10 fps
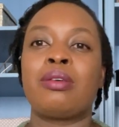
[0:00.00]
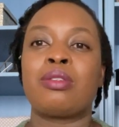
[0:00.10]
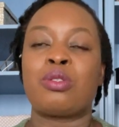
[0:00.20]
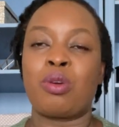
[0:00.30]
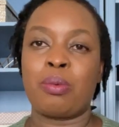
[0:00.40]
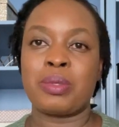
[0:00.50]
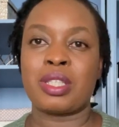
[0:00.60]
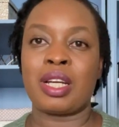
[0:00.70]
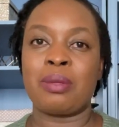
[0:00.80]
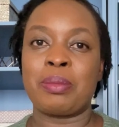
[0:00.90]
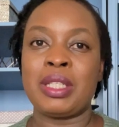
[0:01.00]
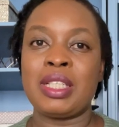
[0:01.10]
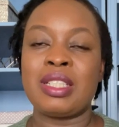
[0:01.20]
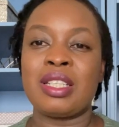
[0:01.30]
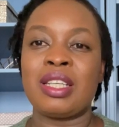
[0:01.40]
tops that I'll be
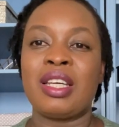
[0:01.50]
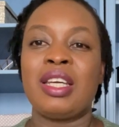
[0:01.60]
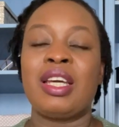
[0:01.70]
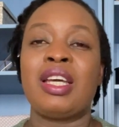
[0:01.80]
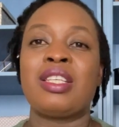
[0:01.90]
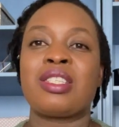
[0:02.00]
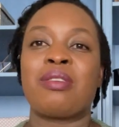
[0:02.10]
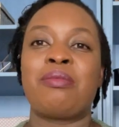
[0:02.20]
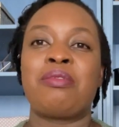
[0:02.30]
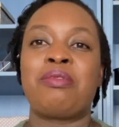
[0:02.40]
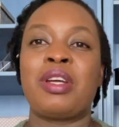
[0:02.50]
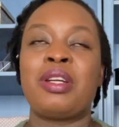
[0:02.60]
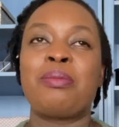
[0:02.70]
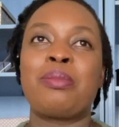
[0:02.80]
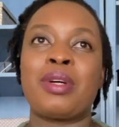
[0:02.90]
knitting and some
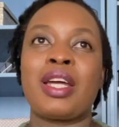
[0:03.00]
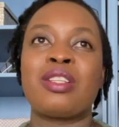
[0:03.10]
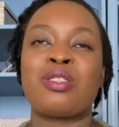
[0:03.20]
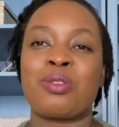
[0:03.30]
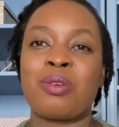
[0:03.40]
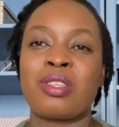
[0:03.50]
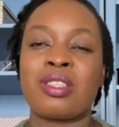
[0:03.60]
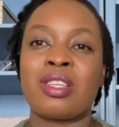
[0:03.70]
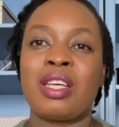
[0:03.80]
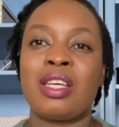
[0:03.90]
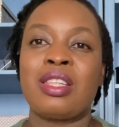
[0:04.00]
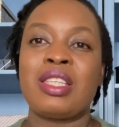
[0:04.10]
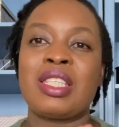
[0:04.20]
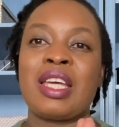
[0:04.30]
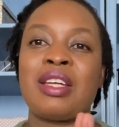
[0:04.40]
very bright socks.
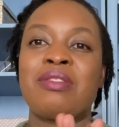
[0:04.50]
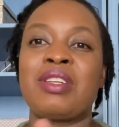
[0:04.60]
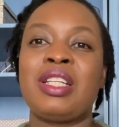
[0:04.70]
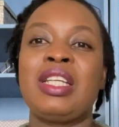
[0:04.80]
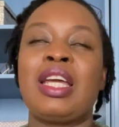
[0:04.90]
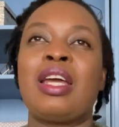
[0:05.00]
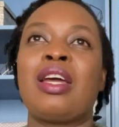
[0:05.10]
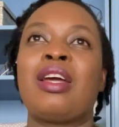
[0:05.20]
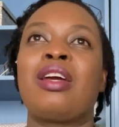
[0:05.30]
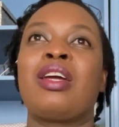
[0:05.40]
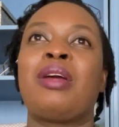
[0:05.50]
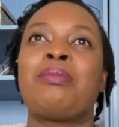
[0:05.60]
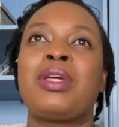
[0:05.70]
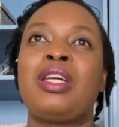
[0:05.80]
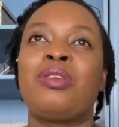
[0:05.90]
This year I really
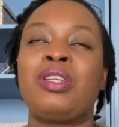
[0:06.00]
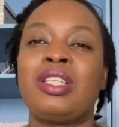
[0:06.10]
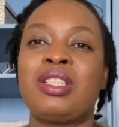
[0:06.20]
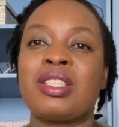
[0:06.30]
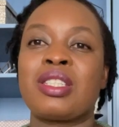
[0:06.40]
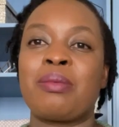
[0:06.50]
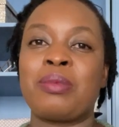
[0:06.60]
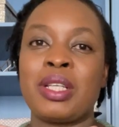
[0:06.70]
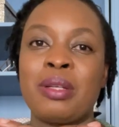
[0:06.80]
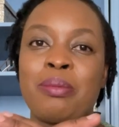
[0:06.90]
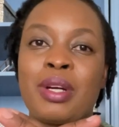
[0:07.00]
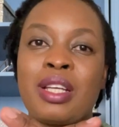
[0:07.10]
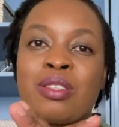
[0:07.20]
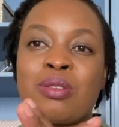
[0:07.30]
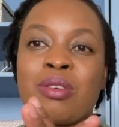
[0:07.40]
am keen on knitting some really
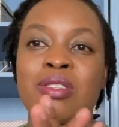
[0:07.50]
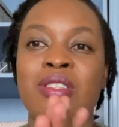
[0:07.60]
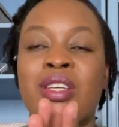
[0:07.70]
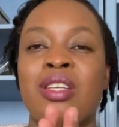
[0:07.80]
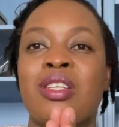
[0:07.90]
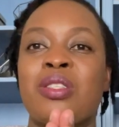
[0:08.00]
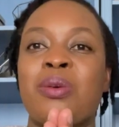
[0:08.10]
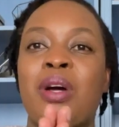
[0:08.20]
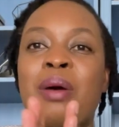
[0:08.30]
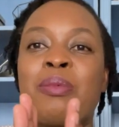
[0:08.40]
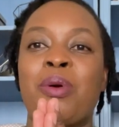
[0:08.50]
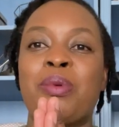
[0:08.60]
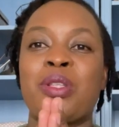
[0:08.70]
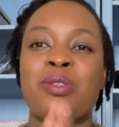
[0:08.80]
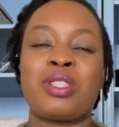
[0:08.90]
bright socks, so I'm
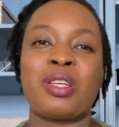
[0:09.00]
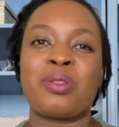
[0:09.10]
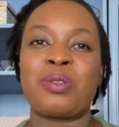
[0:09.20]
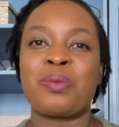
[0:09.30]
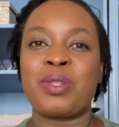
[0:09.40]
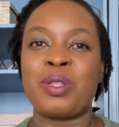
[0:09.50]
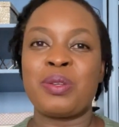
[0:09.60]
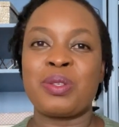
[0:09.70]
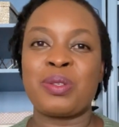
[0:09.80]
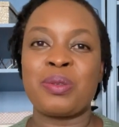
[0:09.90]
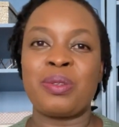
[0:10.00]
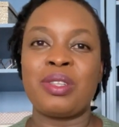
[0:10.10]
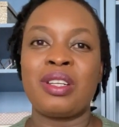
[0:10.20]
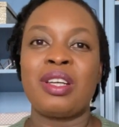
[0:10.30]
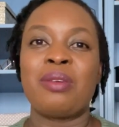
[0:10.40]
hoping to share those with you soon.
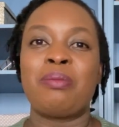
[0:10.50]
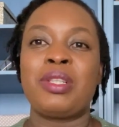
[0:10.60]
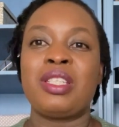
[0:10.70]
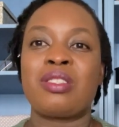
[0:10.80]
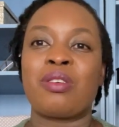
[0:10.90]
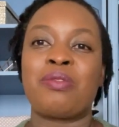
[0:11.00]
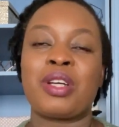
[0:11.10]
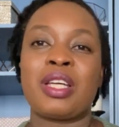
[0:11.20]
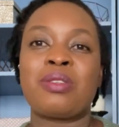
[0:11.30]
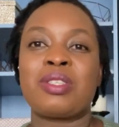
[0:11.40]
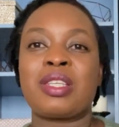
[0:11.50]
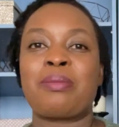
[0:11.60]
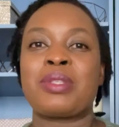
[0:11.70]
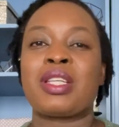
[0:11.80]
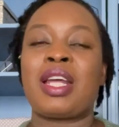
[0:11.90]
Please don't forget to
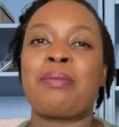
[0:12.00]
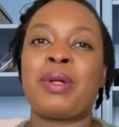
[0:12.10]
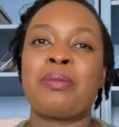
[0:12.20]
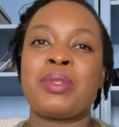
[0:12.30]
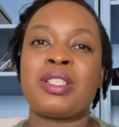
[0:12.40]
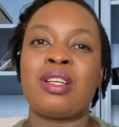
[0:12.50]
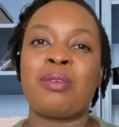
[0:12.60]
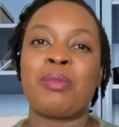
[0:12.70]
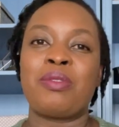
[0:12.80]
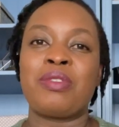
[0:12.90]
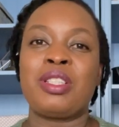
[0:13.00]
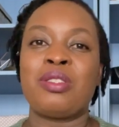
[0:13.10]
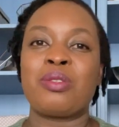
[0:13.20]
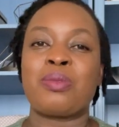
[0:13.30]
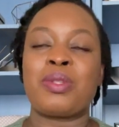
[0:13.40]
subscribe. I'll be sharing more
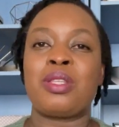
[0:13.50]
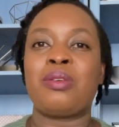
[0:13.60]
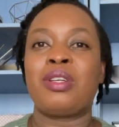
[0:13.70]
videos with you